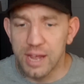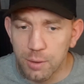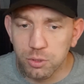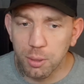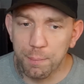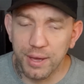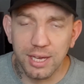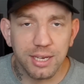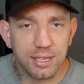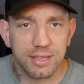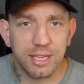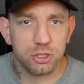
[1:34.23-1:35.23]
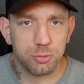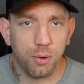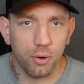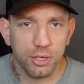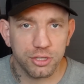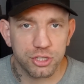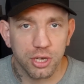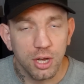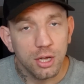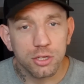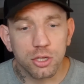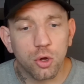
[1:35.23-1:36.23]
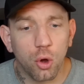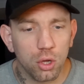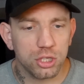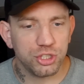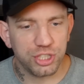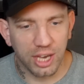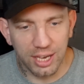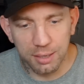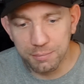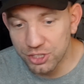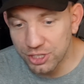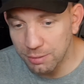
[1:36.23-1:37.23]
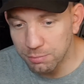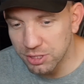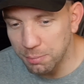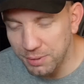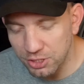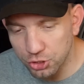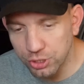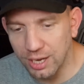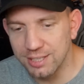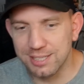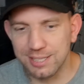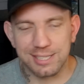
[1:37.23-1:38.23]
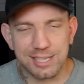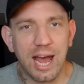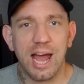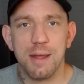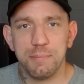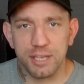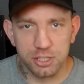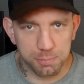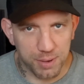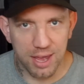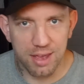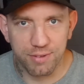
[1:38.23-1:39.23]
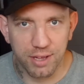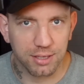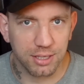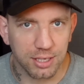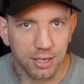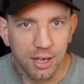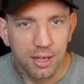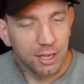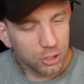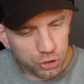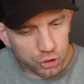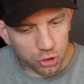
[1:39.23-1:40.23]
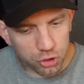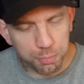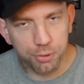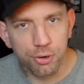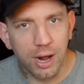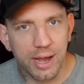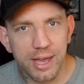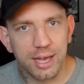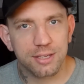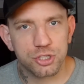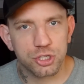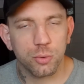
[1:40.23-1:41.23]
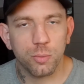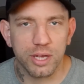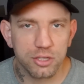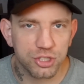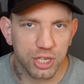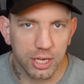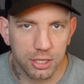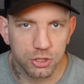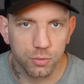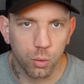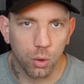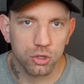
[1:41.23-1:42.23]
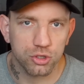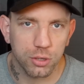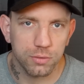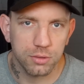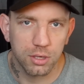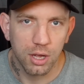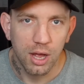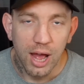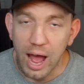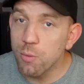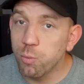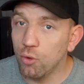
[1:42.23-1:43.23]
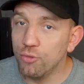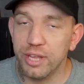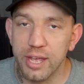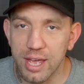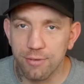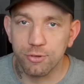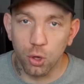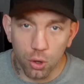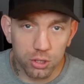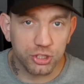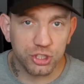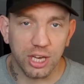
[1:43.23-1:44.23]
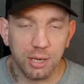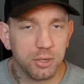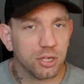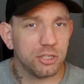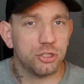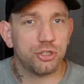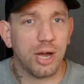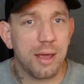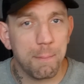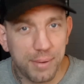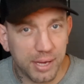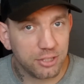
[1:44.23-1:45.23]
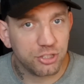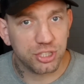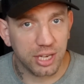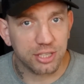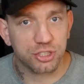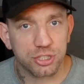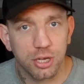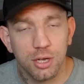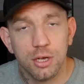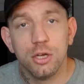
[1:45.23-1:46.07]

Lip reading: It would appear at this point the Call of Shame seems to be trying to time this perfectly just prior to the World Series of Warzone. I wonder if Call of Shame are going to try and pitch this